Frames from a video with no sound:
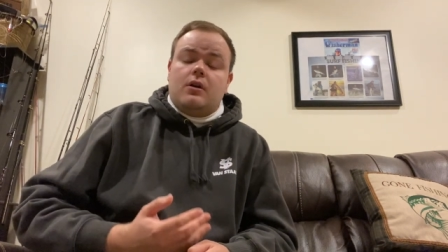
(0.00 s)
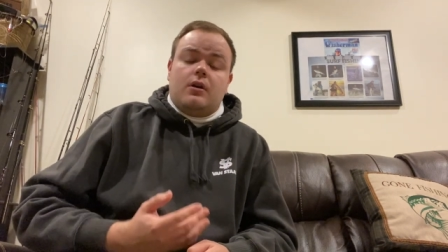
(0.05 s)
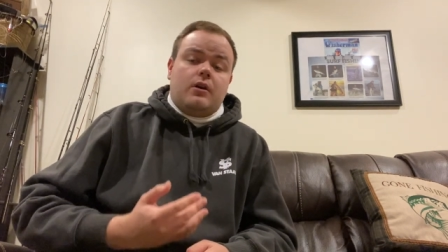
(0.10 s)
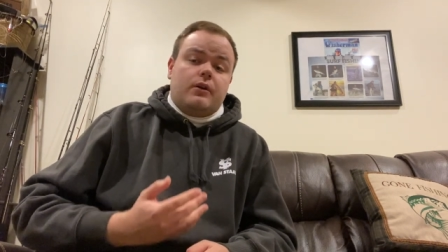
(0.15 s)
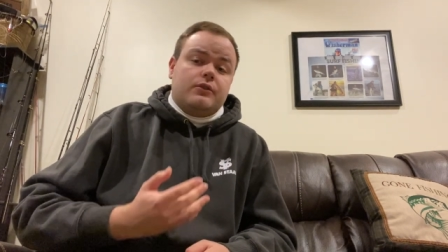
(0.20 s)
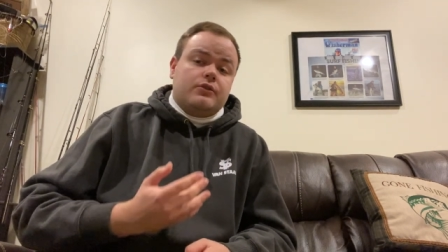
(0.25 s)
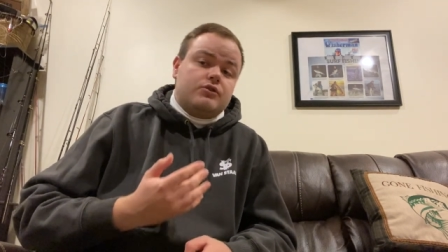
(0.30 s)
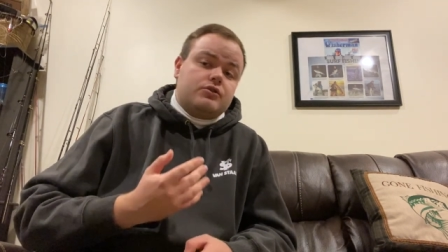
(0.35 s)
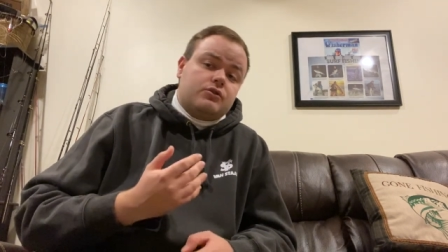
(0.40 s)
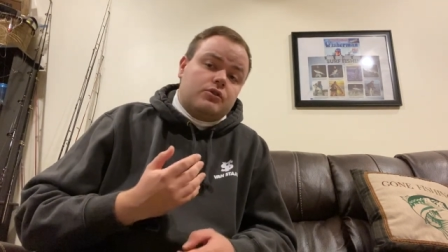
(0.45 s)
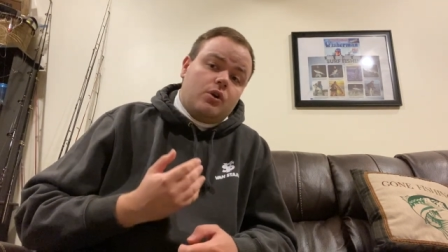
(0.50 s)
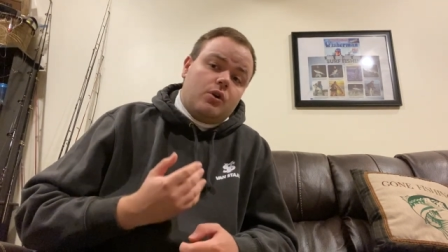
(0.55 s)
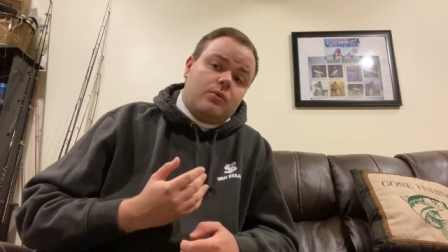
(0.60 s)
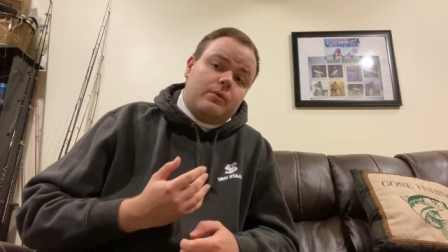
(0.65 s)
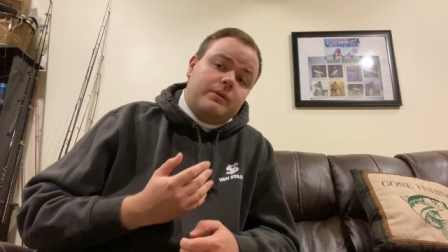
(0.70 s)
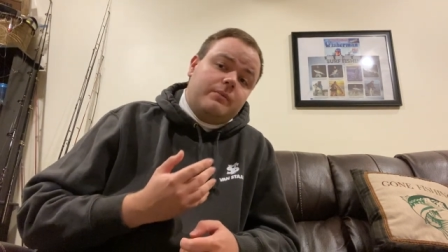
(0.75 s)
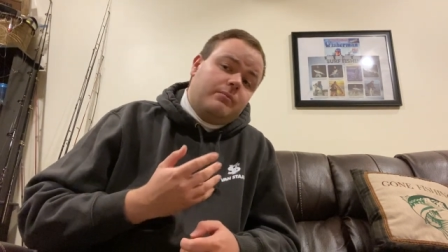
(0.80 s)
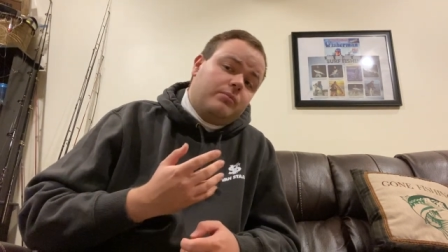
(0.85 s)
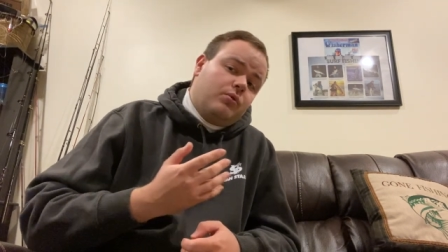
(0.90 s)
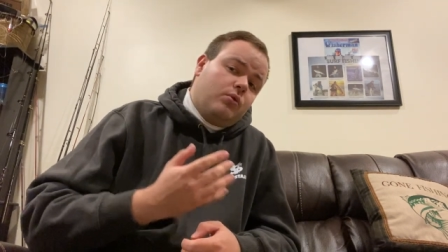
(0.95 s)
are so
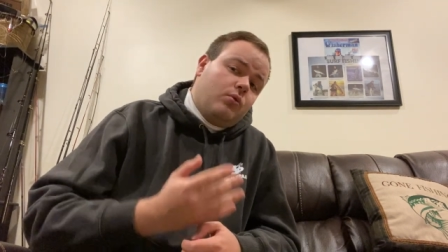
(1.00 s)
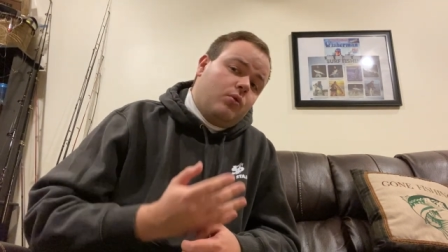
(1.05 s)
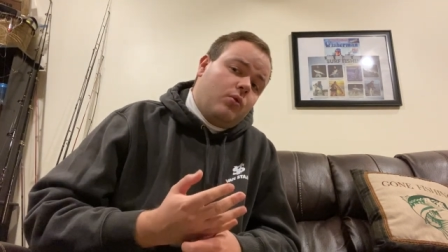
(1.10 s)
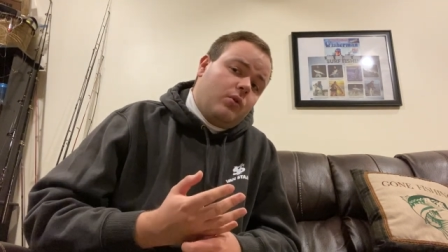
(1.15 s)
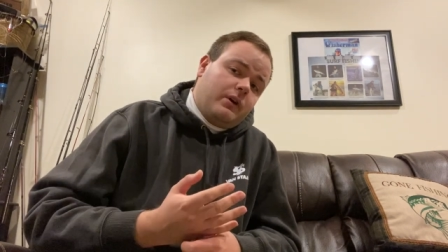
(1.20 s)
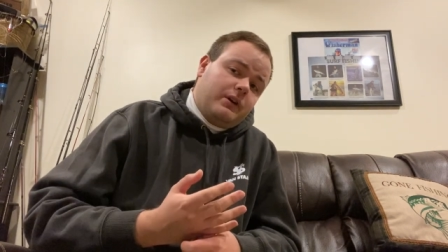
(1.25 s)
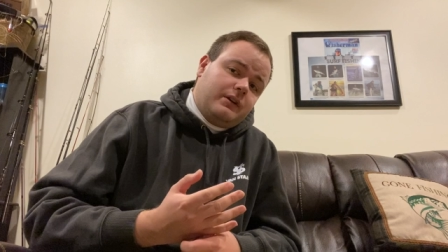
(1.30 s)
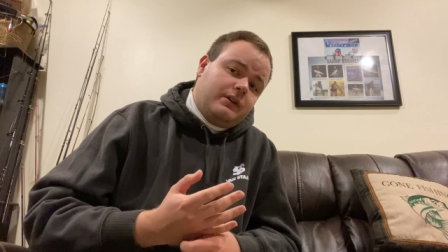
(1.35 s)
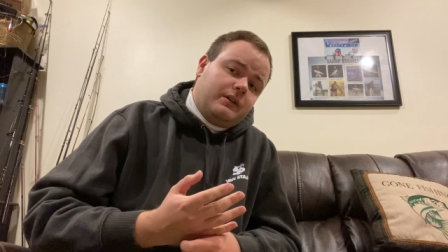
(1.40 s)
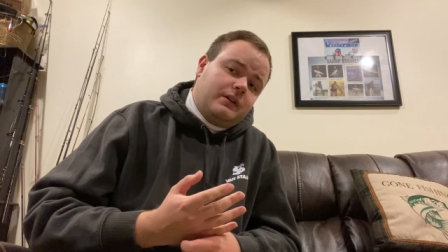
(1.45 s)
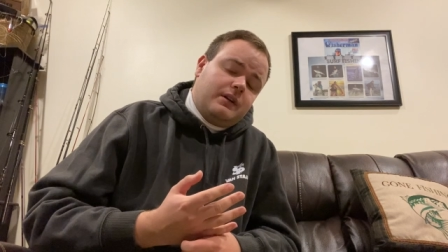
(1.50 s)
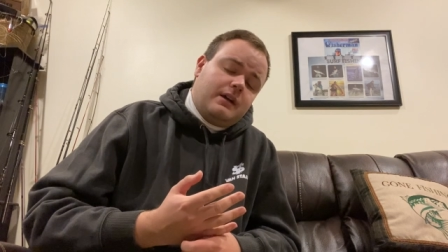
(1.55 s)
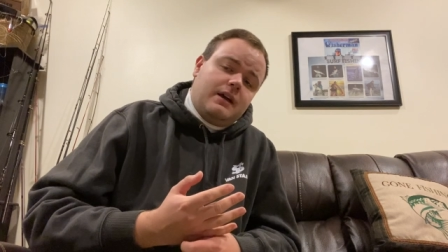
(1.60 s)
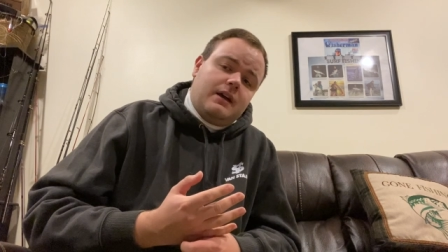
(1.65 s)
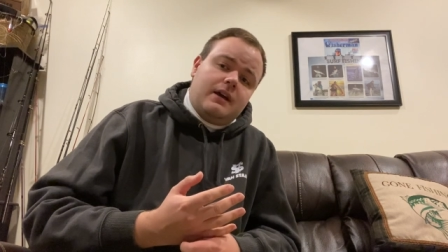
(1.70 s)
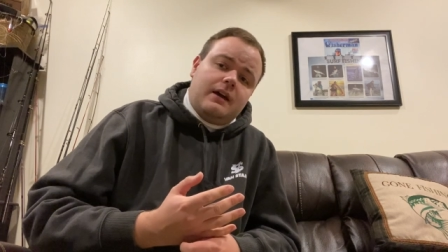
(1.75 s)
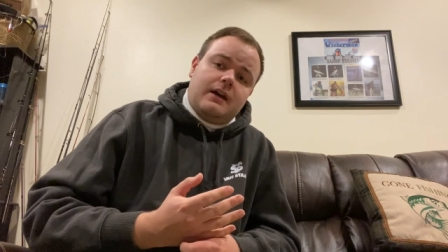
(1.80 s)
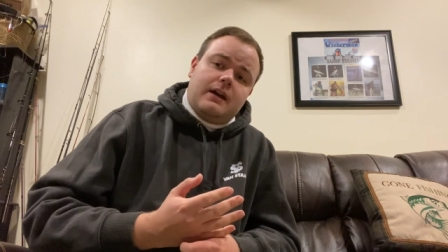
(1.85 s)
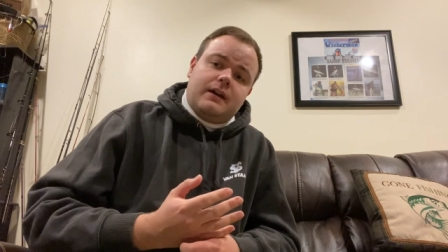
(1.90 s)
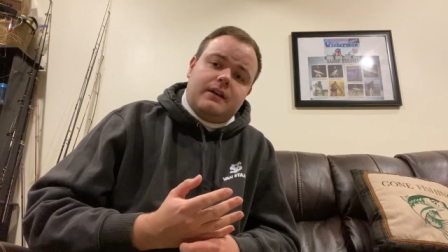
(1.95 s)
important
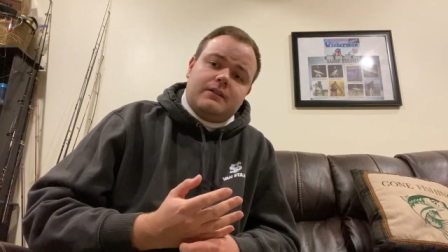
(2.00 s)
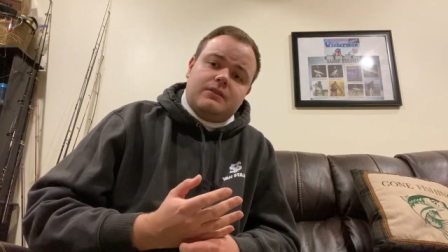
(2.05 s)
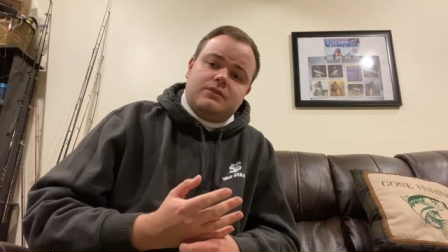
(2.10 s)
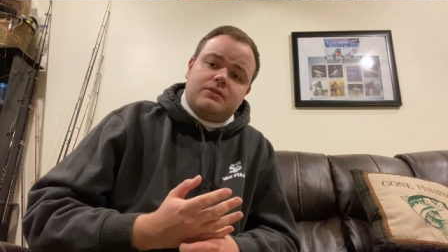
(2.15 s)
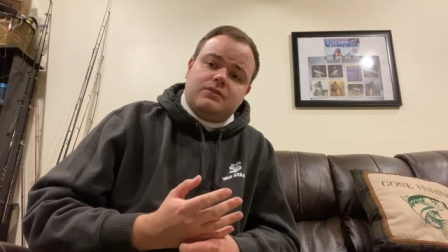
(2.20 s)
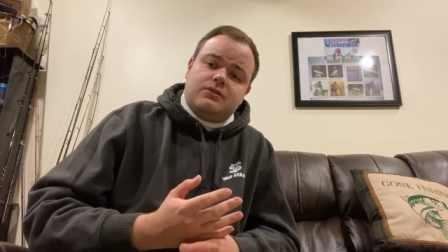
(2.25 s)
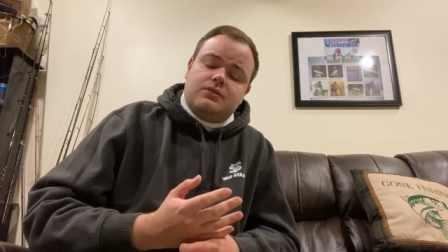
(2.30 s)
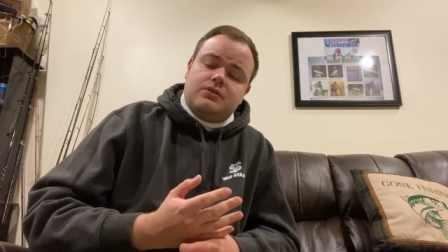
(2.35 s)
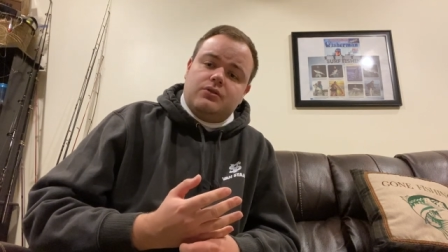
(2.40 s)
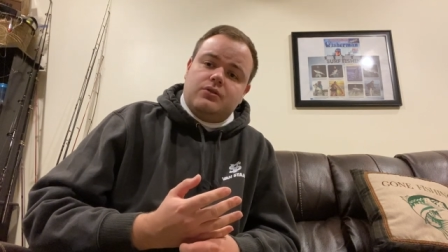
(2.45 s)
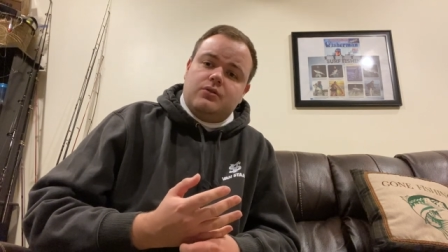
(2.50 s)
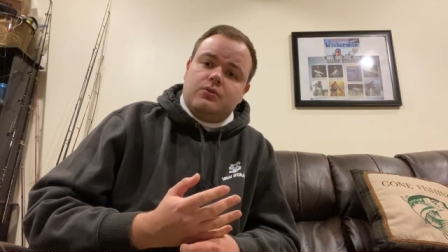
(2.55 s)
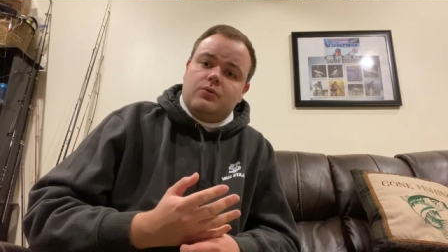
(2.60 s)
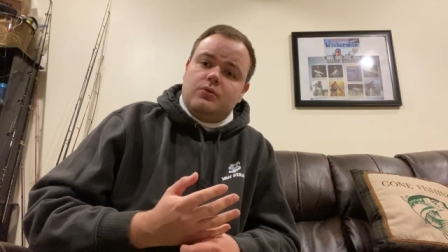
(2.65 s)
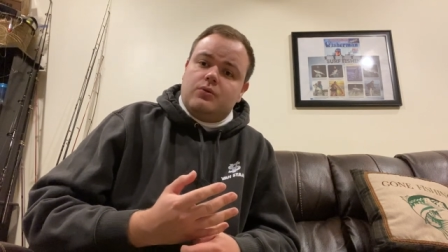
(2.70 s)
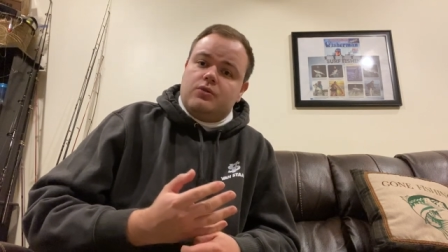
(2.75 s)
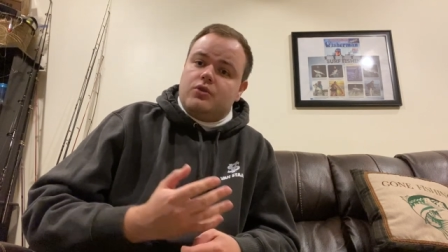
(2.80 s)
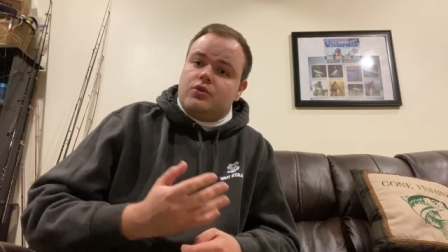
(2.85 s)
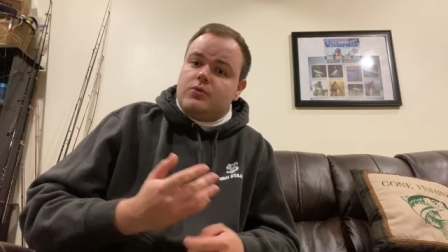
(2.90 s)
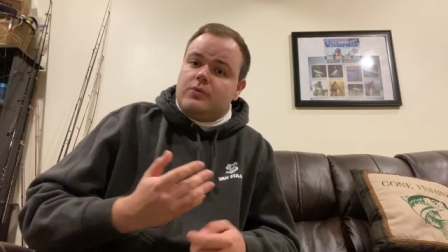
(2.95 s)
as
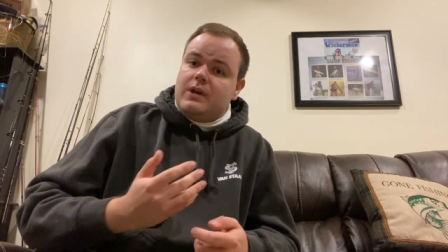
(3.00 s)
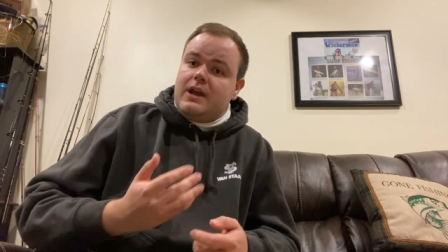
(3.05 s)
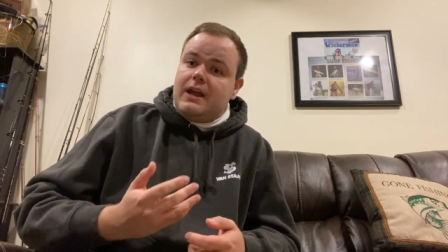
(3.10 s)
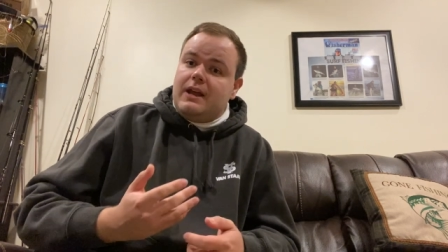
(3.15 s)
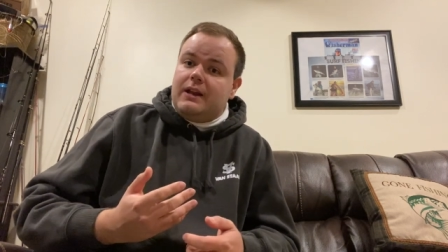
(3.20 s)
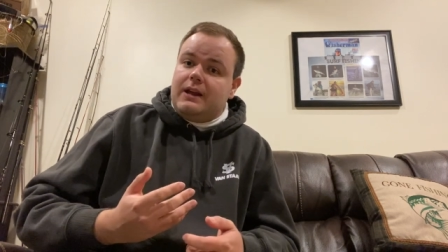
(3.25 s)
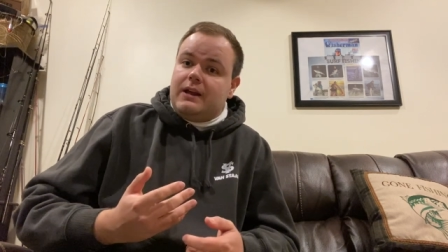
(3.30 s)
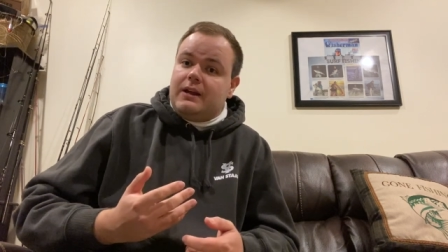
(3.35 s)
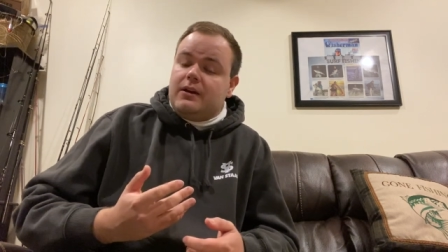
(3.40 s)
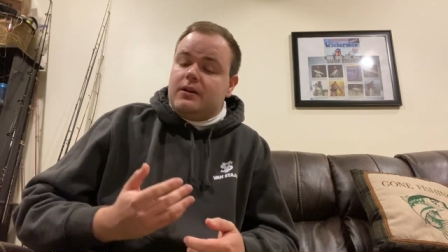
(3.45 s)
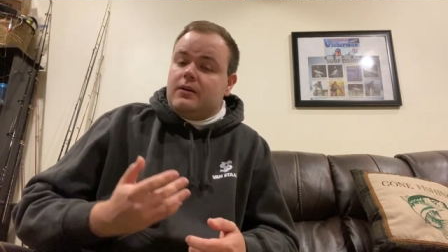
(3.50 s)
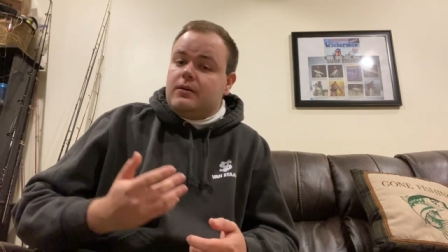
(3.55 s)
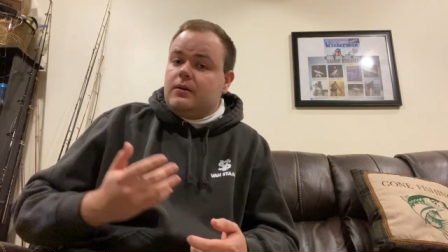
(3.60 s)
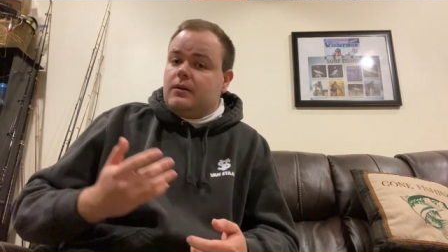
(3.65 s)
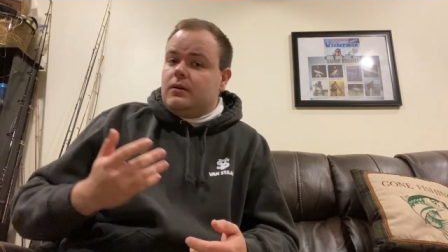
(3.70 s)
to creating